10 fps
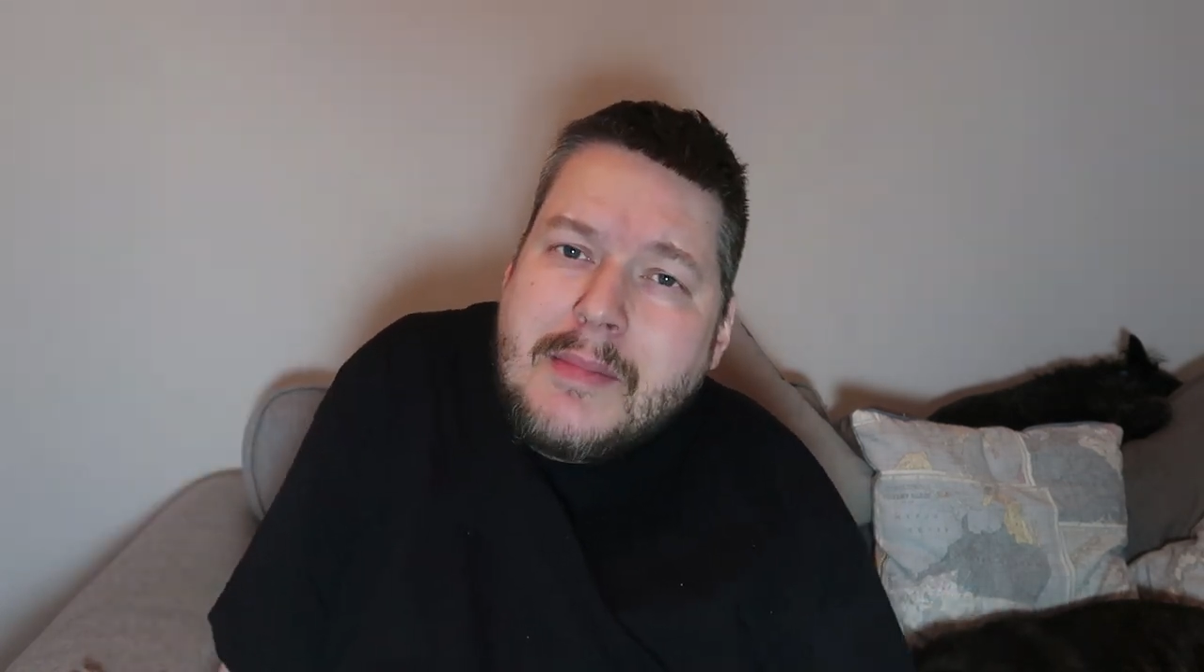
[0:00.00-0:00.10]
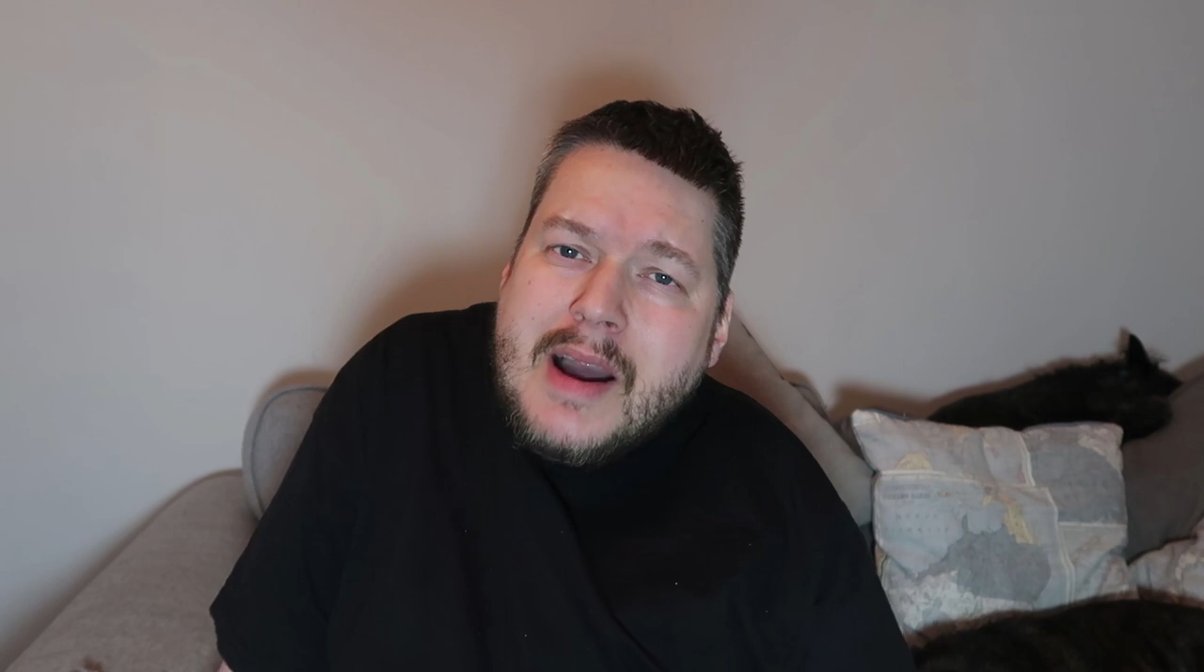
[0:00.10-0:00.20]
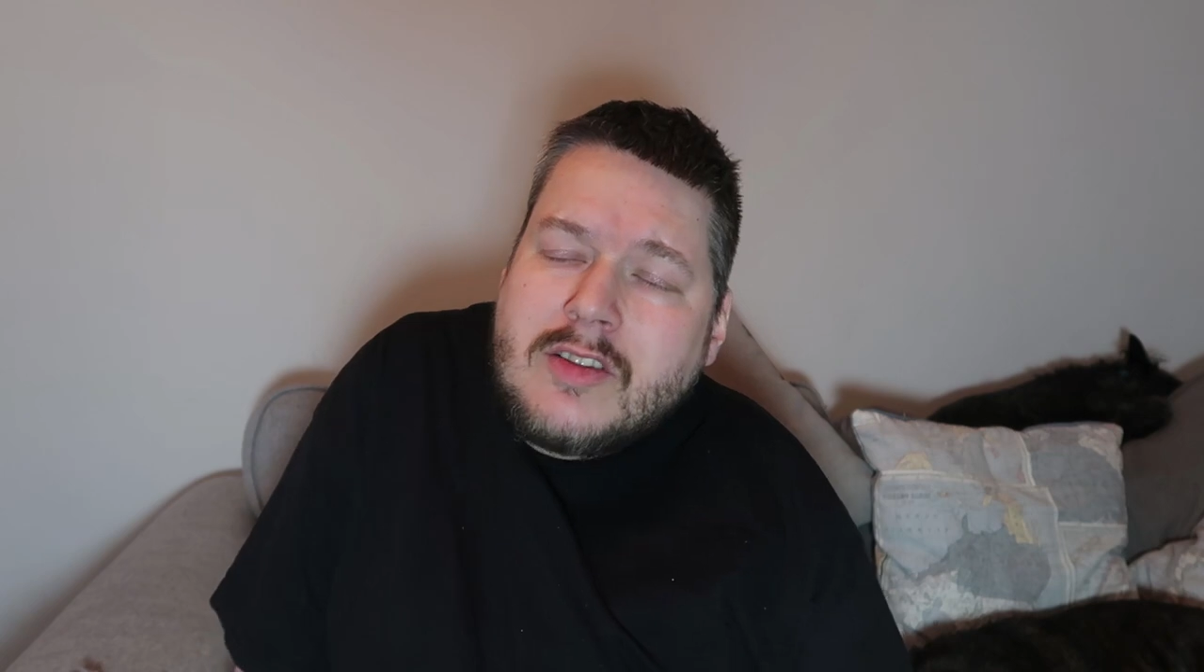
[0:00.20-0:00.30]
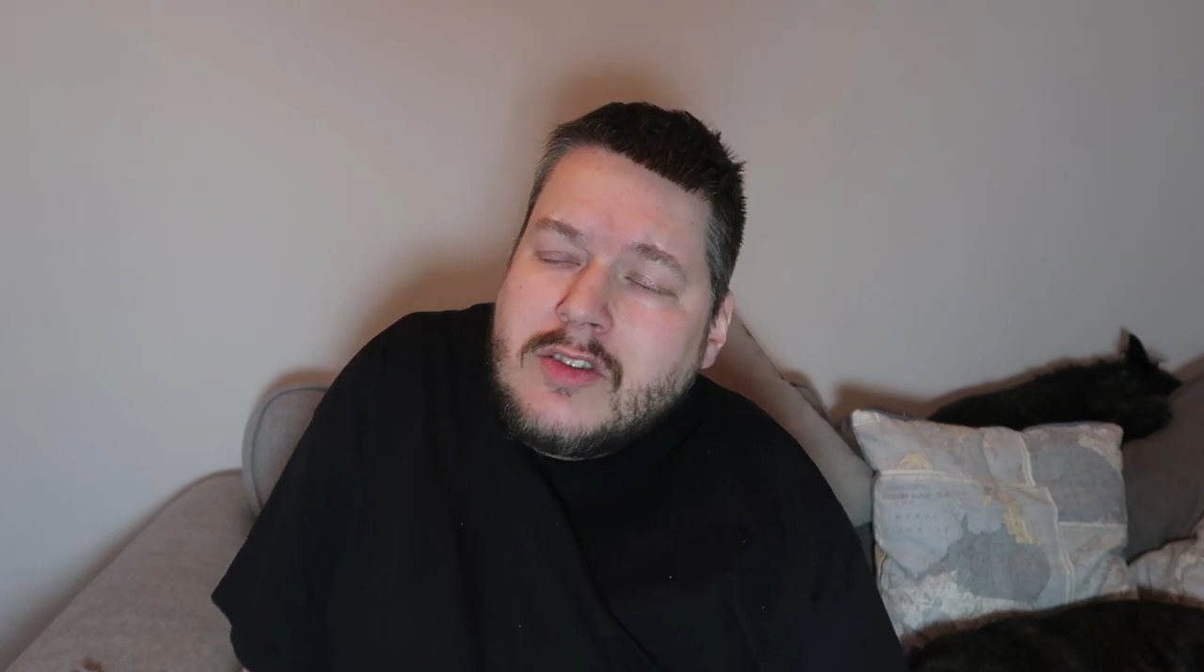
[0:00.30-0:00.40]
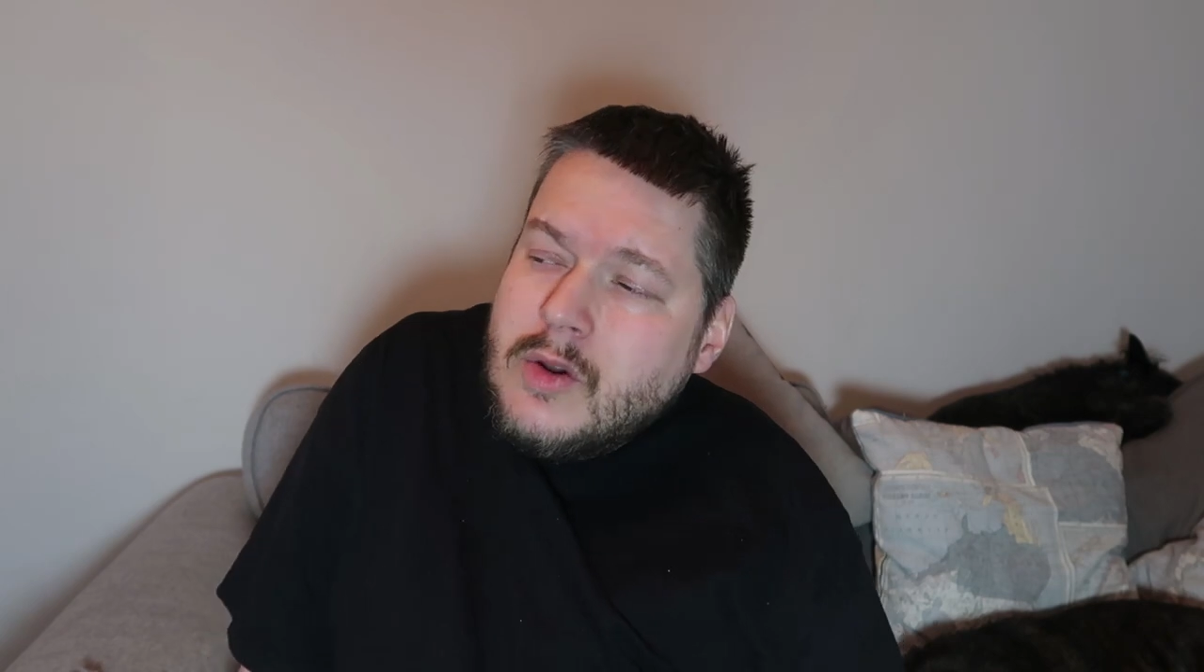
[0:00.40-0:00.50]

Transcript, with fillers: back in